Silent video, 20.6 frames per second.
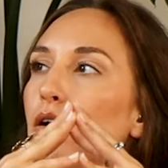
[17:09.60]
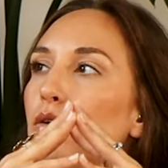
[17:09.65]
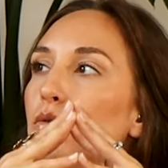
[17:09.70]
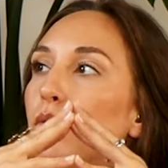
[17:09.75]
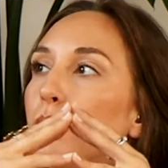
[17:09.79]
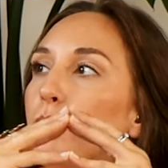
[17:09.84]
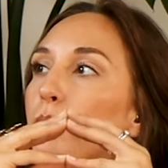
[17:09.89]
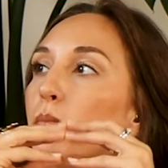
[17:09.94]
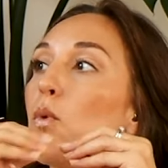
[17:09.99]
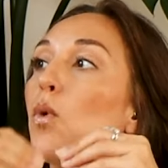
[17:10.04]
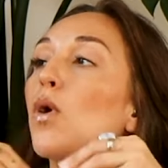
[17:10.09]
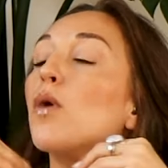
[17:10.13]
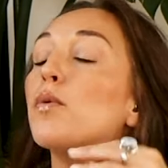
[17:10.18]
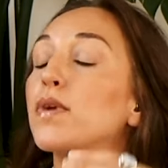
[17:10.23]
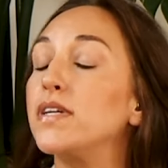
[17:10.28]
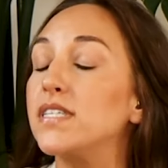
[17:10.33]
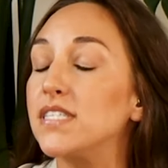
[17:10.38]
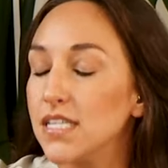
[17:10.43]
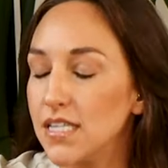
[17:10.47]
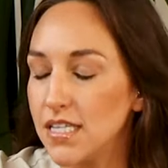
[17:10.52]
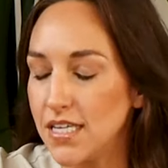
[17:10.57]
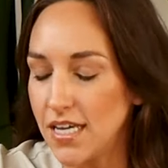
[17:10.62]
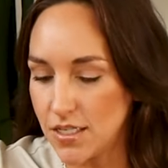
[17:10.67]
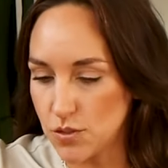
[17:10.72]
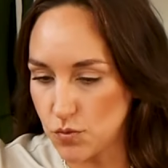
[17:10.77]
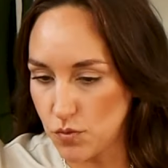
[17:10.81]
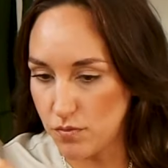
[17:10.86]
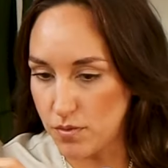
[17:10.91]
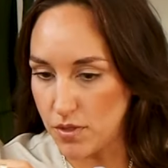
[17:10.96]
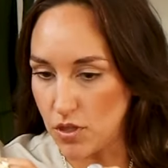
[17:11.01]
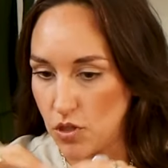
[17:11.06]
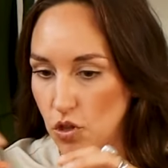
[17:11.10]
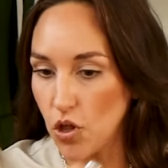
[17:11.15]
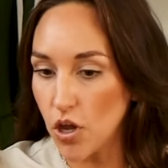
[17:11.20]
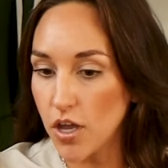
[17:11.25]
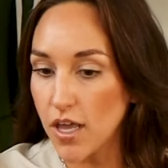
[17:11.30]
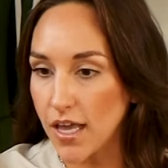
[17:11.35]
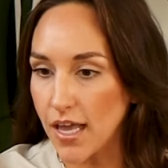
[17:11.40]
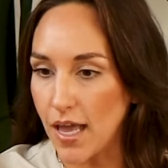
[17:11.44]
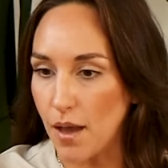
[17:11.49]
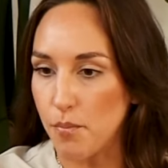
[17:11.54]
more recently as we've been
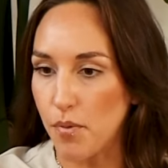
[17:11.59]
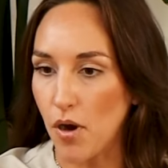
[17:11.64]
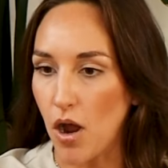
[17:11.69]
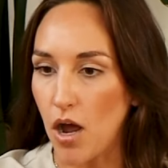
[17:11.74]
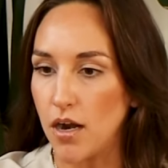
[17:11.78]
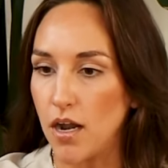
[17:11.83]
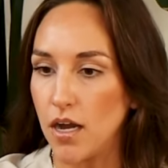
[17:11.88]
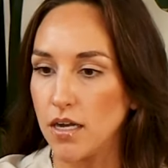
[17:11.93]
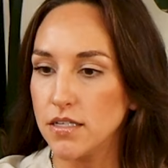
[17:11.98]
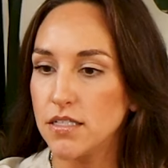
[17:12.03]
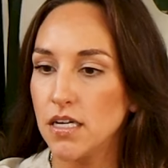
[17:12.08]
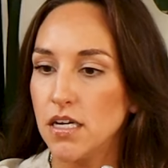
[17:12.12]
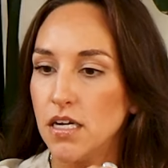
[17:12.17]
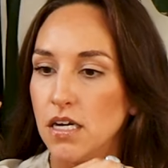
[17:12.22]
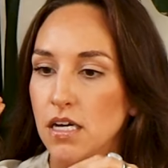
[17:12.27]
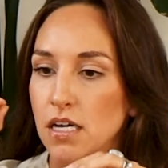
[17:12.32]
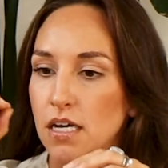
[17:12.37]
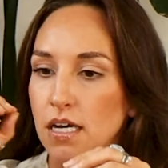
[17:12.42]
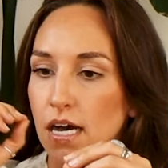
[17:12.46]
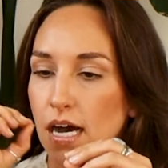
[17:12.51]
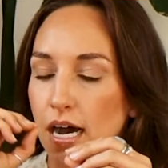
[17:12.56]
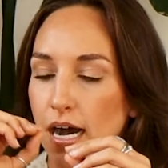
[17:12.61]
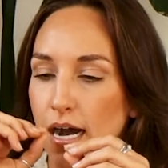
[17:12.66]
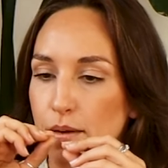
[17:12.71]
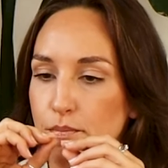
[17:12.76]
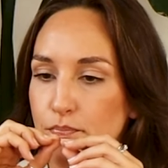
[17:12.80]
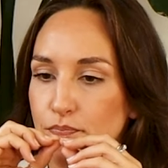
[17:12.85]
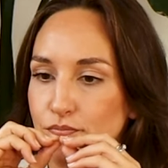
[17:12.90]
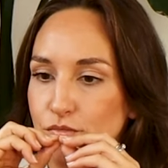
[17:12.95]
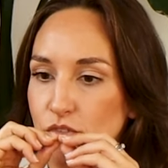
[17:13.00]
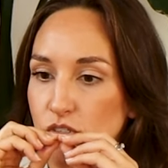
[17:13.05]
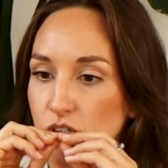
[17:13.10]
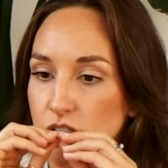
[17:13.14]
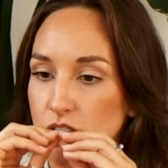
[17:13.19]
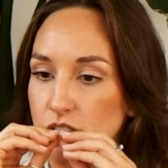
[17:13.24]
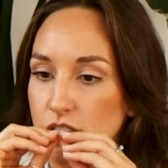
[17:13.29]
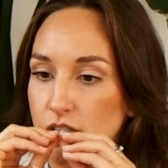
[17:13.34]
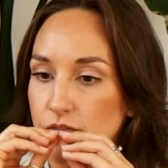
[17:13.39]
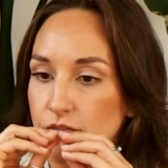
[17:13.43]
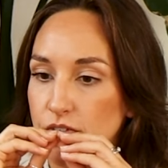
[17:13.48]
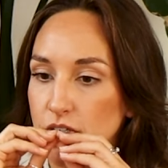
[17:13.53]
looking at product,
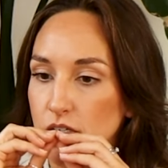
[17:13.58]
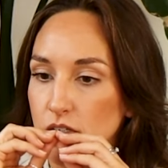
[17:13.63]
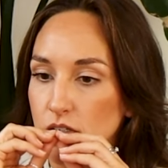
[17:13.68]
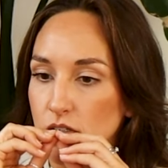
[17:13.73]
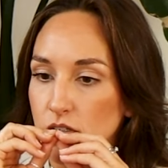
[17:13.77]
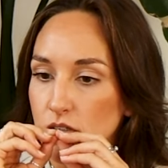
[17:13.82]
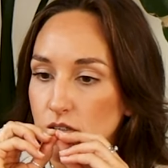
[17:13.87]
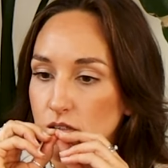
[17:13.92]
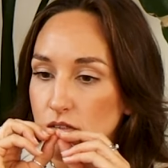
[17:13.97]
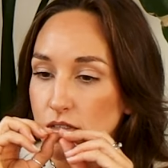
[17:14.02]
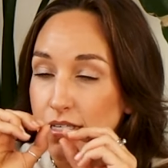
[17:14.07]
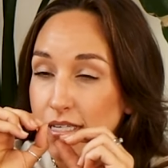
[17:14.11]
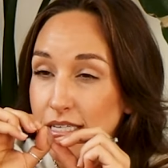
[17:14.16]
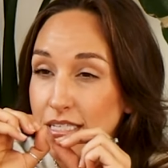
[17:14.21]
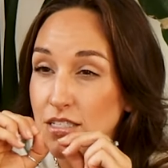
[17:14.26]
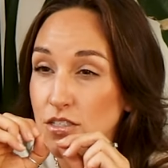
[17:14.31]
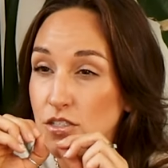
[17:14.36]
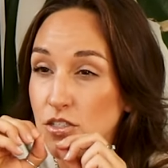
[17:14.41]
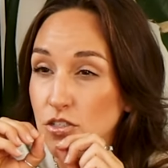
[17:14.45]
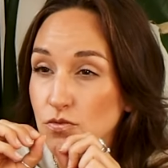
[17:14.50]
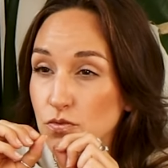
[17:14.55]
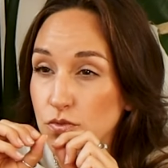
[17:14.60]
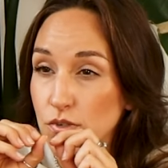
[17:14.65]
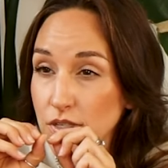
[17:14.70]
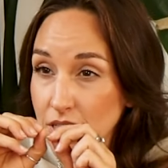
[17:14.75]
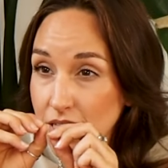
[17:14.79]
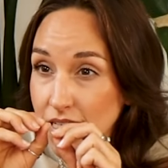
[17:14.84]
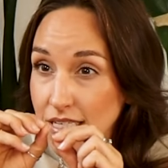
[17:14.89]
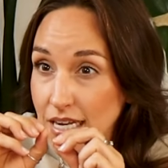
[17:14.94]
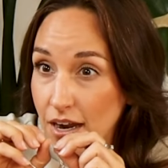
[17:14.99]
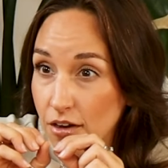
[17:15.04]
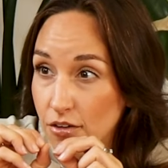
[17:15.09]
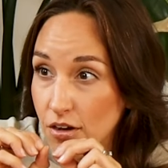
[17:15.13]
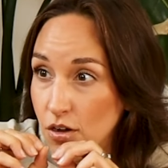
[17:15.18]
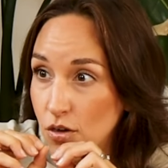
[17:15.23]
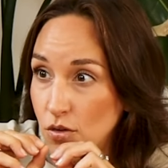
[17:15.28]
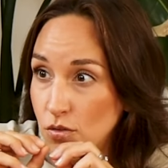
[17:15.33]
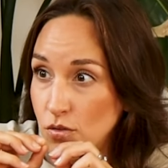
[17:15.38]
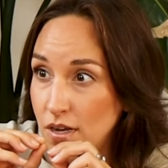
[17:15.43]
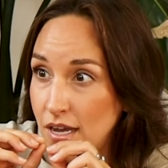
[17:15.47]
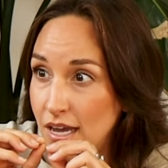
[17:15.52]
starts to feel really
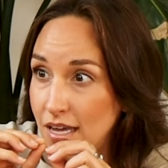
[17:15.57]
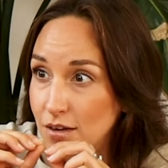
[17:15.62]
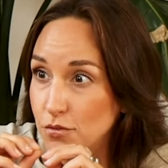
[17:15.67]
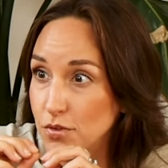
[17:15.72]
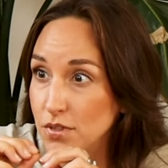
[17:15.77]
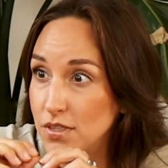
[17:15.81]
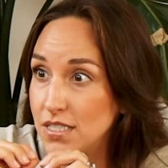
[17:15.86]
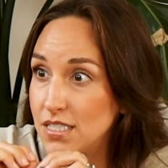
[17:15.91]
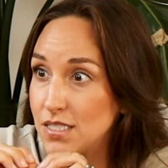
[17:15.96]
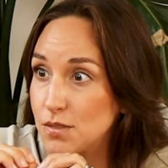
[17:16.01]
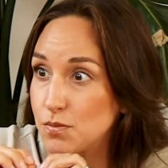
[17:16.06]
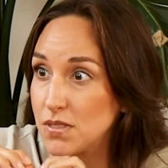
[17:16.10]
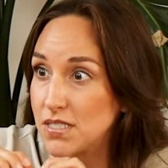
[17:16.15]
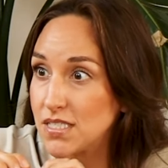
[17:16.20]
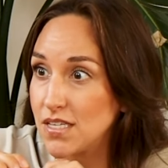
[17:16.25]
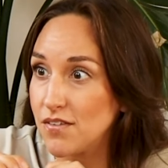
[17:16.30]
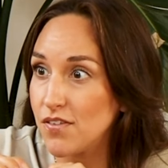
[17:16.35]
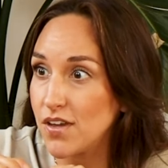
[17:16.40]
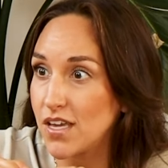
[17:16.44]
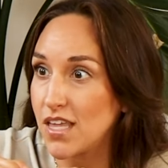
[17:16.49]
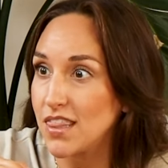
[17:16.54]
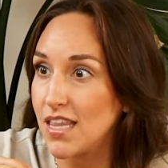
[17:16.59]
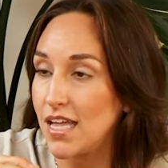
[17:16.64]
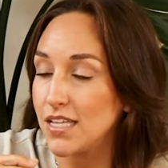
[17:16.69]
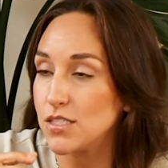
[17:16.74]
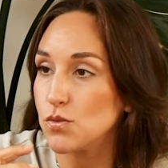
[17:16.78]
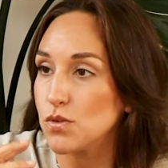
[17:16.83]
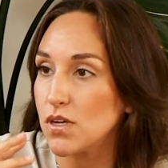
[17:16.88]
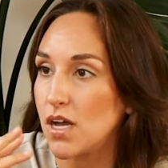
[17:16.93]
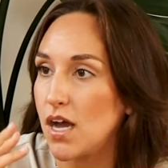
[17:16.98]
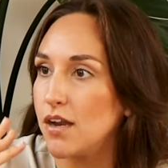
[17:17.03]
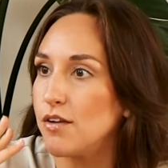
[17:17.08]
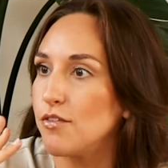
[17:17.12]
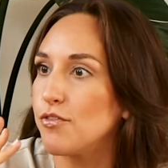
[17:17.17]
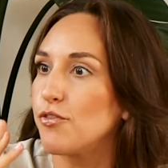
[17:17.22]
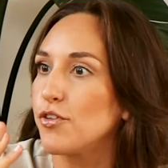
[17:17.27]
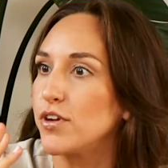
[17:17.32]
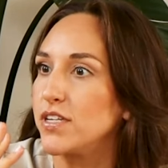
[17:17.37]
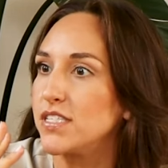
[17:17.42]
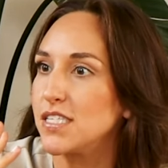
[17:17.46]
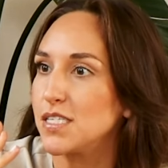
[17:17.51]
narrow and really specific, and that's what kind of
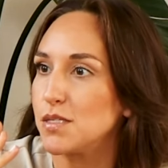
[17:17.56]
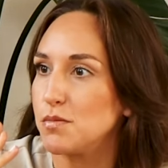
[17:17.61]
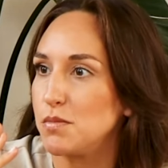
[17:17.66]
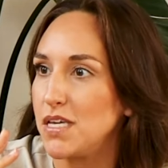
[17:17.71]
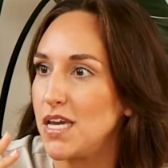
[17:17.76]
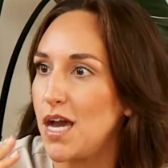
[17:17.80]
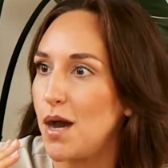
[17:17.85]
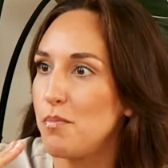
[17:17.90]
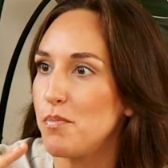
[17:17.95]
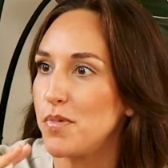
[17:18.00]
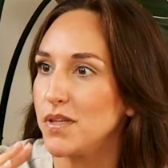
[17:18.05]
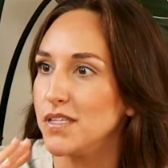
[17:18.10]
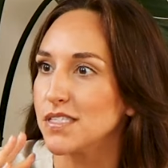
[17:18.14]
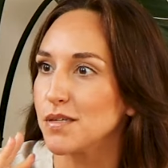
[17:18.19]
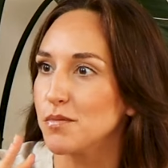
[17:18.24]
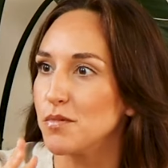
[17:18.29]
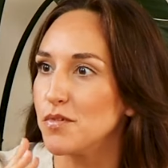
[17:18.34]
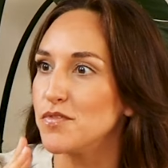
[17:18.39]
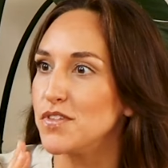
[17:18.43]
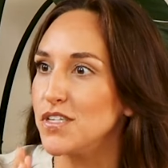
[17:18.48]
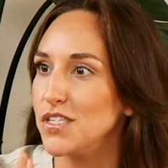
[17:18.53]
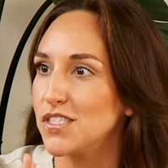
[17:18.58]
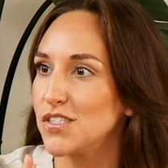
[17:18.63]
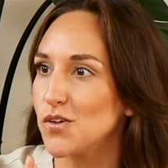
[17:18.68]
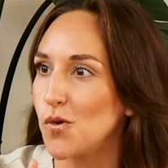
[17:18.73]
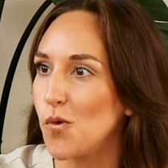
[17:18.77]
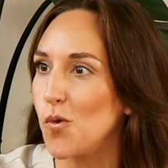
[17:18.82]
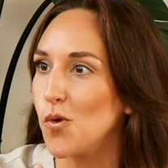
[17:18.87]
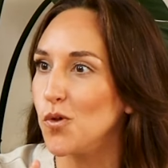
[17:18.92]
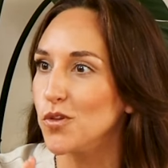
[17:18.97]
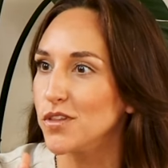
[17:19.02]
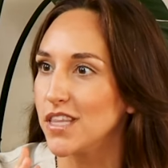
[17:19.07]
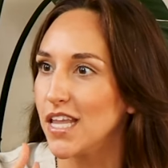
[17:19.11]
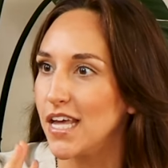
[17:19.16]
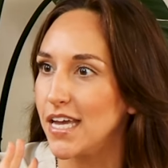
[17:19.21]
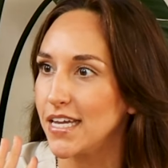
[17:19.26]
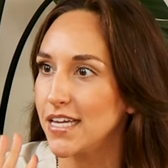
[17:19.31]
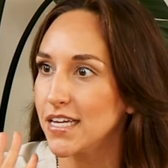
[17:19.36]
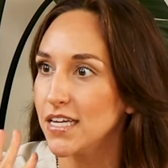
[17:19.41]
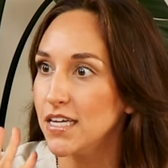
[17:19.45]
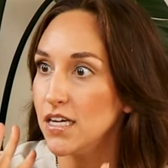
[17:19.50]
freezes me up. And some of these old,
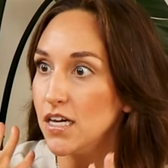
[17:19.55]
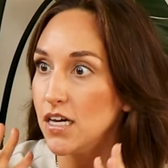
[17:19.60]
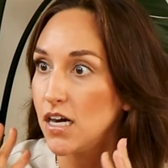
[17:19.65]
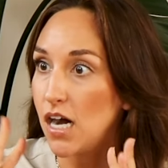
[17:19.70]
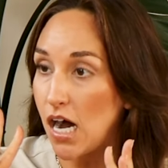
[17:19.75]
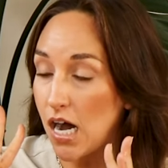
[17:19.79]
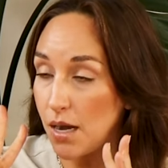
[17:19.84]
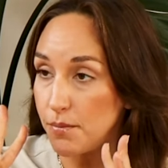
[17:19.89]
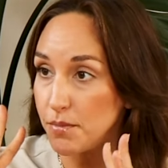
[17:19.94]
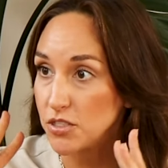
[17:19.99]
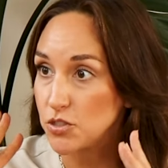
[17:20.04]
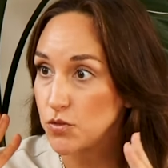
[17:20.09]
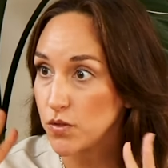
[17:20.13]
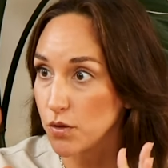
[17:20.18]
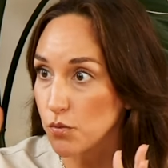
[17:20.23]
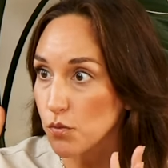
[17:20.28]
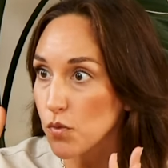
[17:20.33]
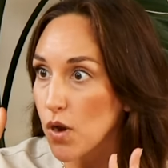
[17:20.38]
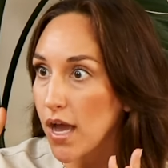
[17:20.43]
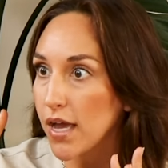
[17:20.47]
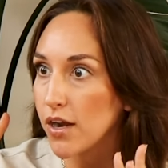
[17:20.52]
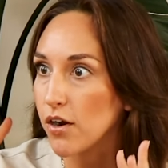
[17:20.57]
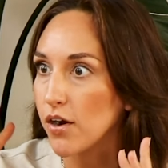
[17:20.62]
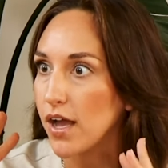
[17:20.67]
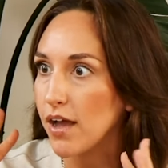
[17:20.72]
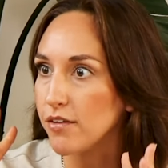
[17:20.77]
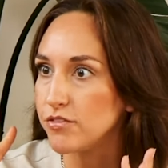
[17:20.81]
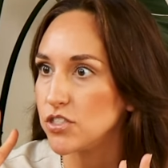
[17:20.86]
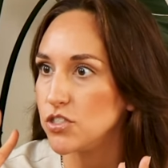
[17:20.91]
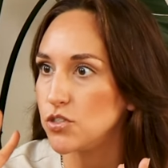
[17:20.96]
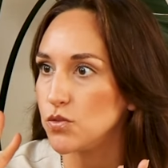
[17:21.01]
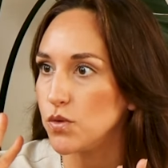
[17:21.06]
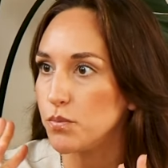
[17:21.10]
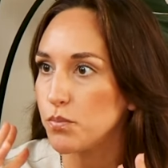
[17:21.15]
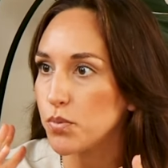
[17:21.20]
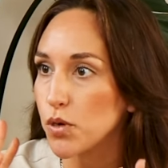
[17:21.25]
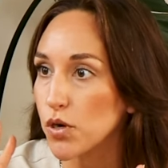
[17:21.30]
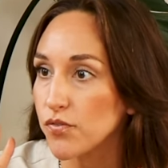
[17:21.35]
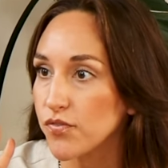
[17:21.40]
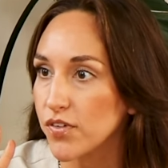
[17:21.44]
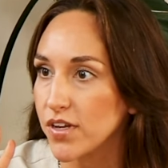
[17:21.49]
like, I'm not doing it right, or I have to do it
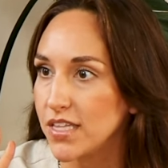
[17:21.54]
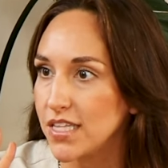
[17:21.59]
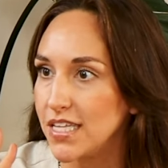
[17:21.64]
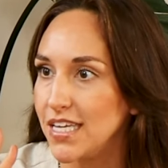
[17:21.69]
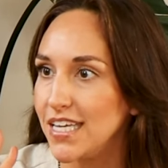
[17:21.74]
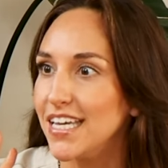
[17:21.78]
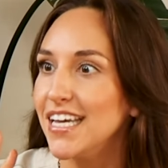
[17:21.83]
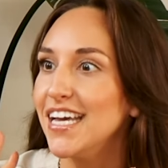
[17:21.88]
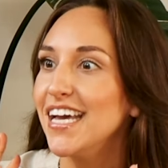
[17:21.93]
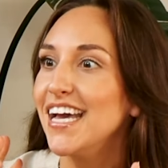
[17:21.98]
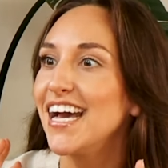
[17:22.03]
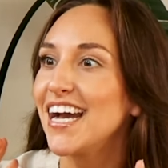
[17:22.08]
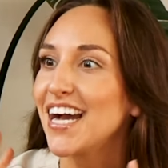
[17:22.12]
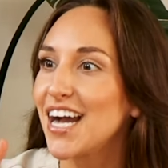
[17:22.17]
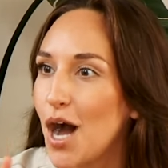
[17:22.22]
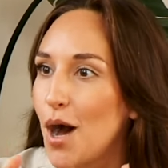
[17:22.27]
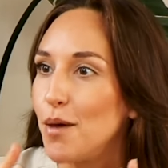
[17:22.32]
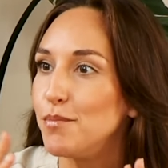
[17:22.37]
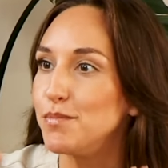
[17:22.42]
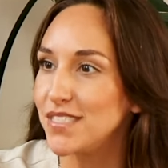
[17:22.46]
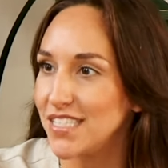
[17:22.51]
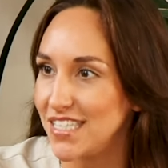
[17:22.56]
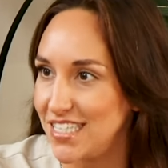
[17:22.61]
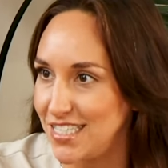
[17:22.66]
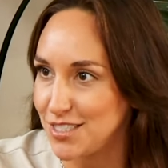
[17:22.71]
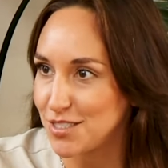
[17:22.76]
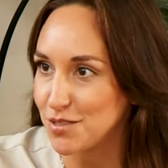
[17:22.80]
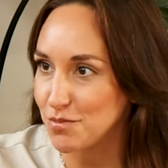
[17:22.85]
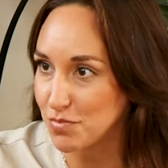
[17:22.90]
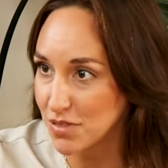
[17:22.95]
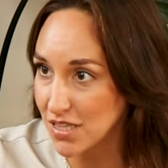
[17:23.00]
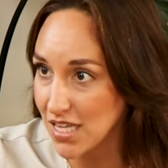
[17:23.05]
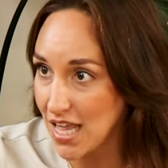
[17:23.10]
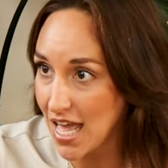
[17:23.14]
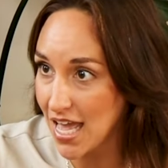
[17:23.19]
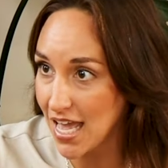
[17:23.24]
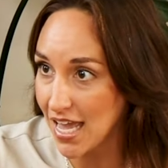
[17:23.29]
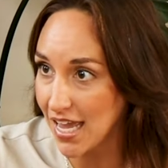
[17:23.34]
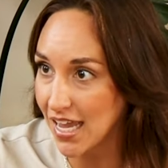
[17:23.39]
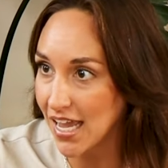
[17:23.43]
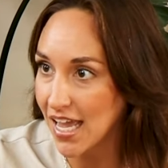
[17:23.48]
perfectly, comes into
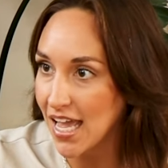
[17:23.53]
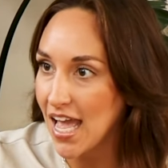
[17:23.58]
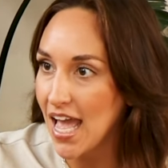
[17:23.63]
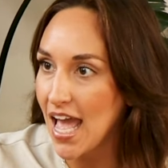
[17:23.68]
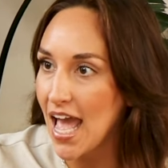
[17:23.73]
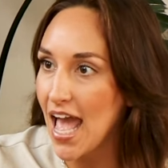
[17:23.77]
play.